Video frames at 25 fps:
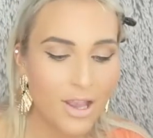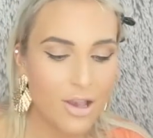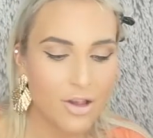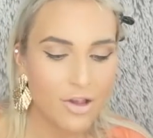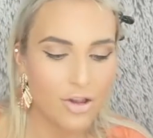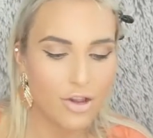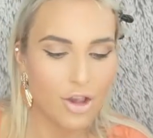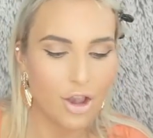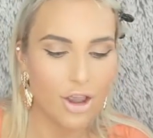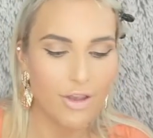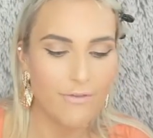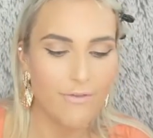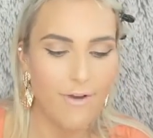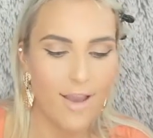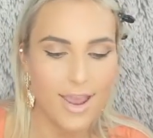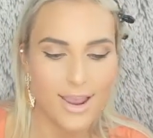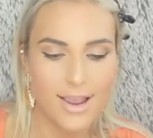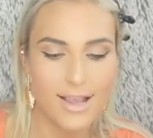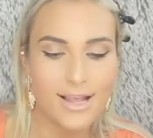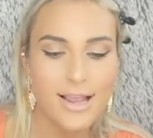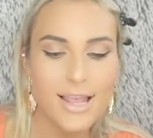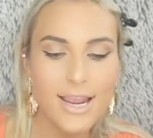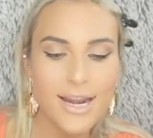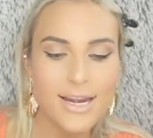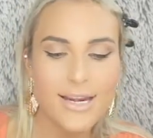So if I
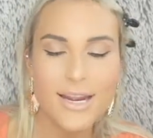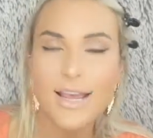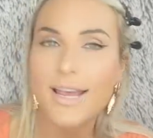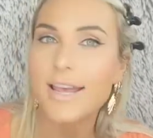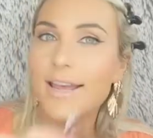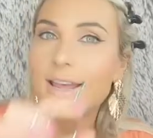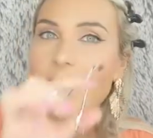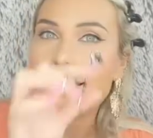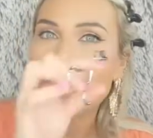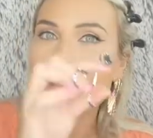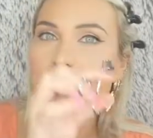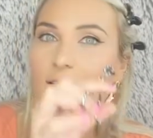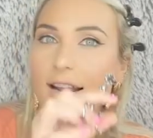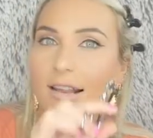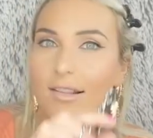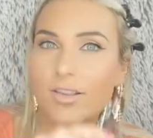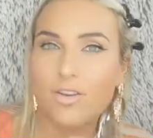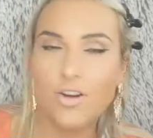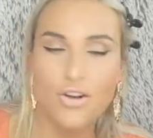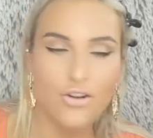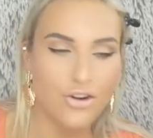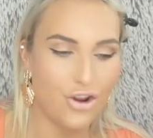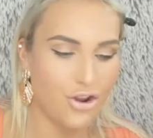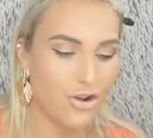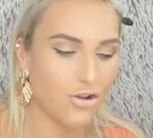clean it, then it's
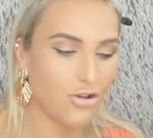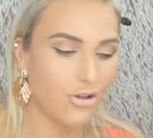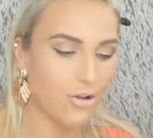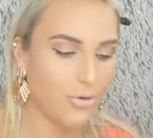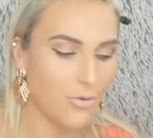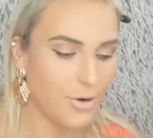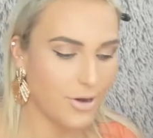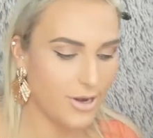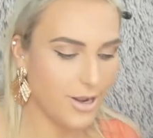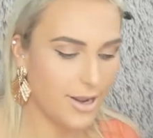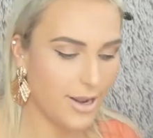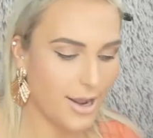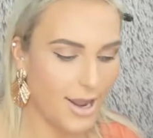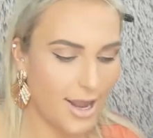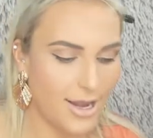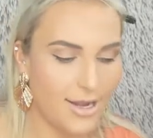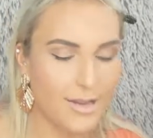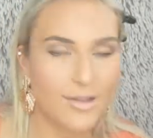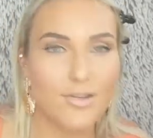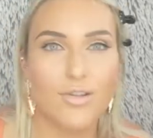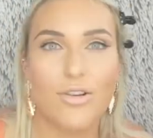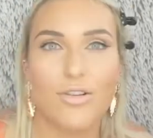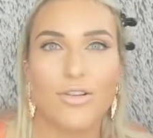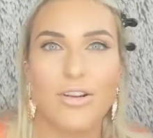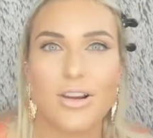got no glue on it and
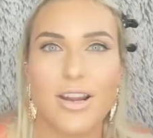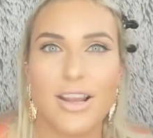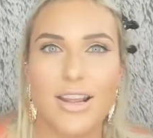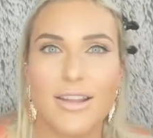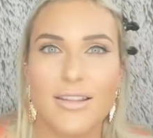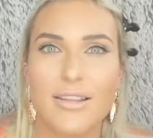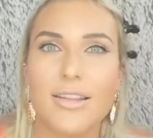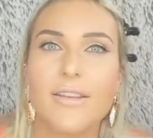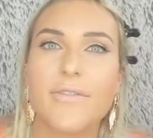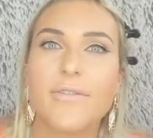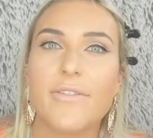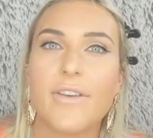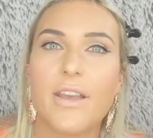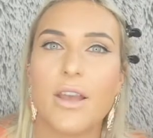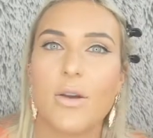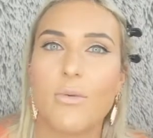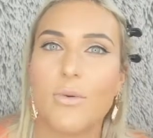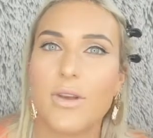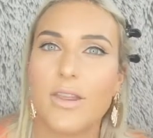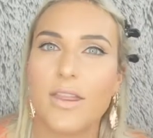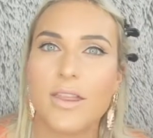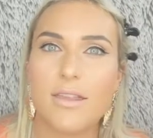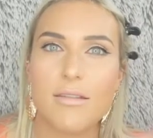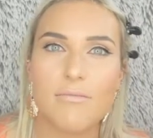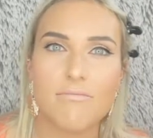it's not going to interfere
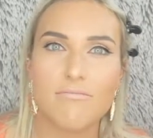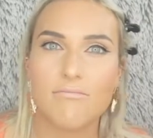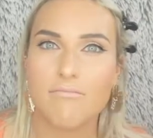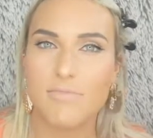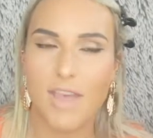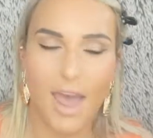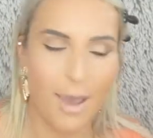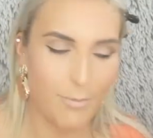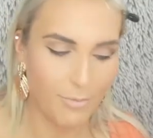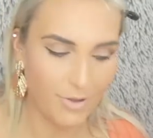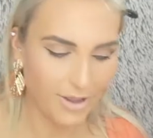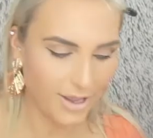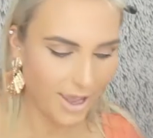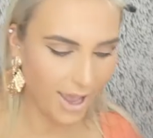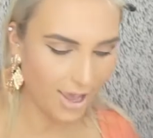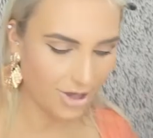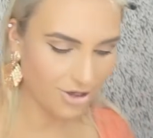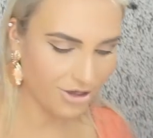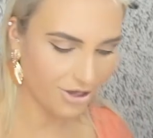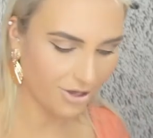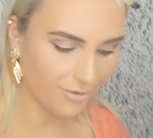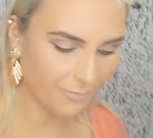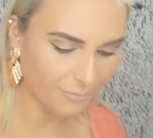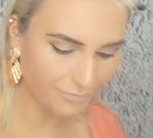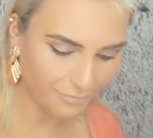with the
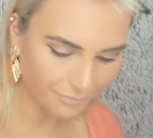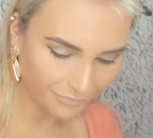application.